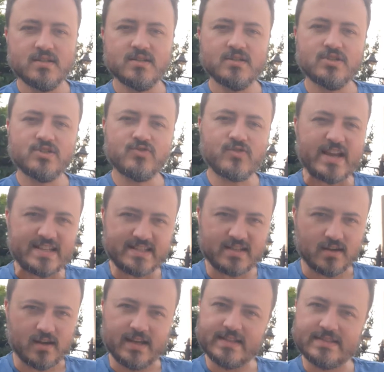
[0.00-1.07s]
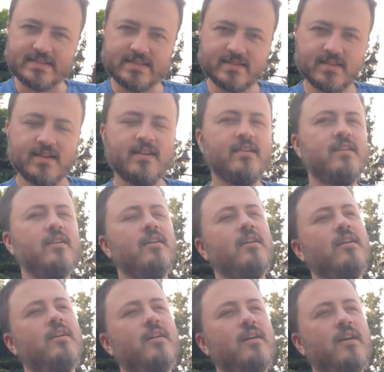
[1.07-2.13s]
Stress dice
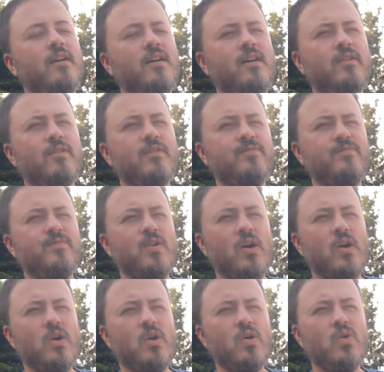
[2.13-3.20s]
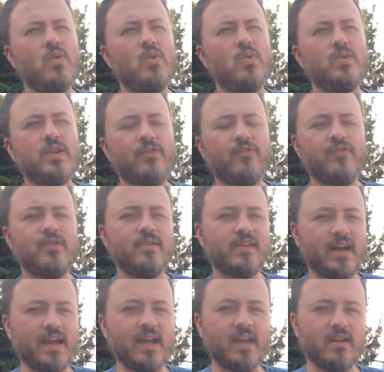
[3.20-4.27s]
are a whole different
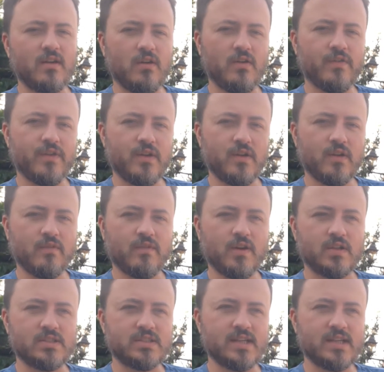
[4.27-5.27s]
take on the universe,